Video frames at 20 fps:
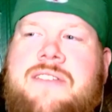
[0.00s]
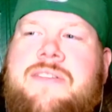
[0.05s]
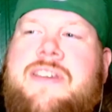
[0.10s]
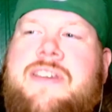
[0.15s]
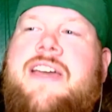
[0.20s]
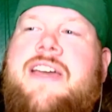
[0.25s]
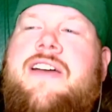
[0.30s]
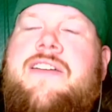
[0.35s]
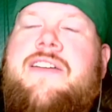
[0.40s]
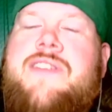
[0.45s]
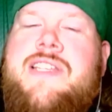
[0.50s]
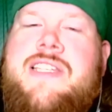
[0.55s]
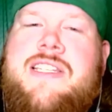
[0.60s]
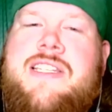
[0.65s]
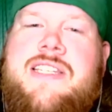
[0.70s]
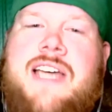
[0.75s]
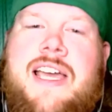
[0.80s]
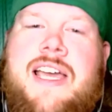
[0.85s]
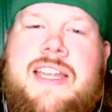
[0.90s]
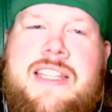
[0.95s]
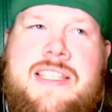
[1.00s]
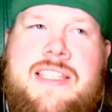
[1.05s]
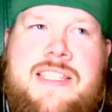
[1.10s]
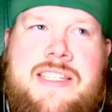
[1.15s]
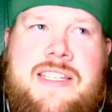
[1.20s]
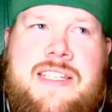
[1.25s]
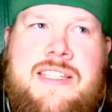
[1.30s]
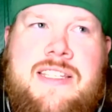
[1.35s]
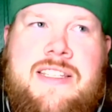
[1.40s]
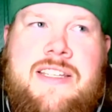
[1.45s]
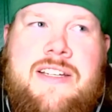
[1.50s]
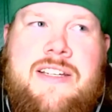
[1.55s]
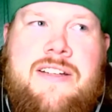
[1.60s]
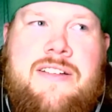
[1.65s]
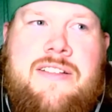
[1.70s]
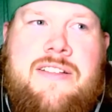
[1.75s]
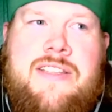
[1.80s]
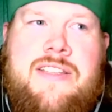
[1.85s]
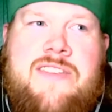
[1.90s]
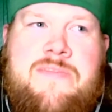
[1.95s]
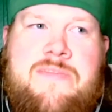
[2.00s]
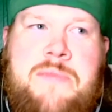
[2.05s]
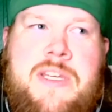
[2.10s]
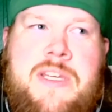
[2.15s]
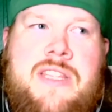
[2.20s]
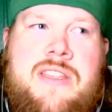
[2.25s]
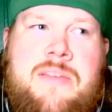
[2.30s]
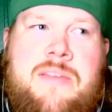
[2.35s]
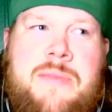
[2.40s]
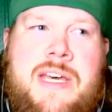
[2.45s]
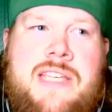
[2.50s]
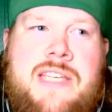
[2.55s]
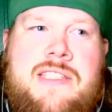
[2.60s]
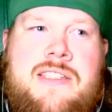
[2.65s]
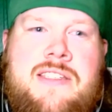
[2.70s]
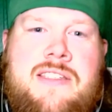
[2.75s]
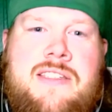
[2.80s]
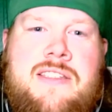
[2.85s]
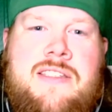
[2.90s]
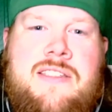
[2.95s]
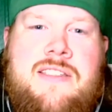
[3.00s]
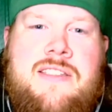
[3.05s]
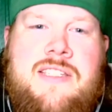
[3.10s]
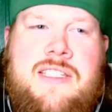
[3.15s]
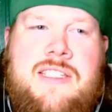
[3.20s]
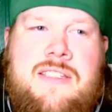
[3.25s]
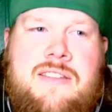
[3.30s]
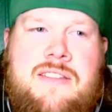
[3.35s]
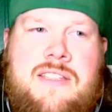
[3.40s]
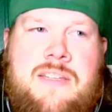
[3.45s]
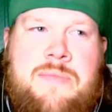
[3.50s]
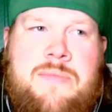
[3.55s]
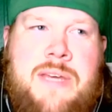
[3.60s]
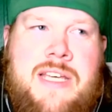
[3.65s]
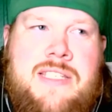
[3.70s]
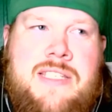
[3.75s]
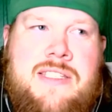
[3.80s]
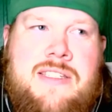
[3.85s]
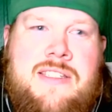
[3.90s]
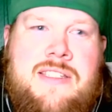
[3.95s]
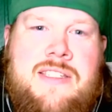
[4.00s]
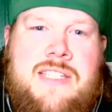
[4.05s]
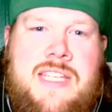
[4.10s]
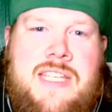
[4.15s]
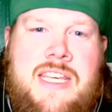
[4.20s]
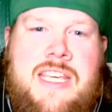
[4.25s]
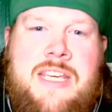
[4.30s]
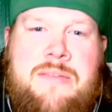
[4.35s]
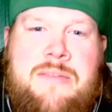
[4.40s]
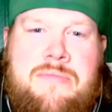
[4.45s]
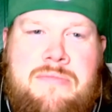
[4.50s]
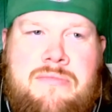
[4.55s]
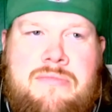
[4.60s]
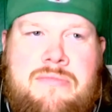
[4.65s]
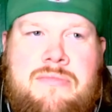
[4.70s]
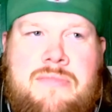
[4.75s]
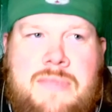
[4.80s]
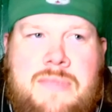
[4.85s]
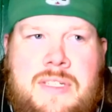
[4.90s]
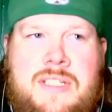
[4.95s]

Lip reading: don't care if it's a dynasty. They've been the best team